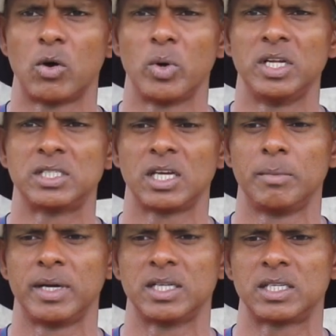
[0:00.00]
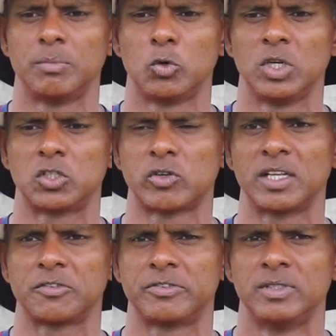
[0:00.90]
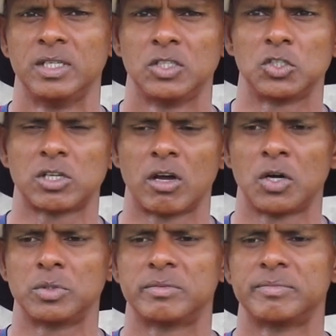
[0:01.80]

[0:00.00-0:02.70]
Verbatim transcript: a winning team and a team the way you're trying to, to sort out.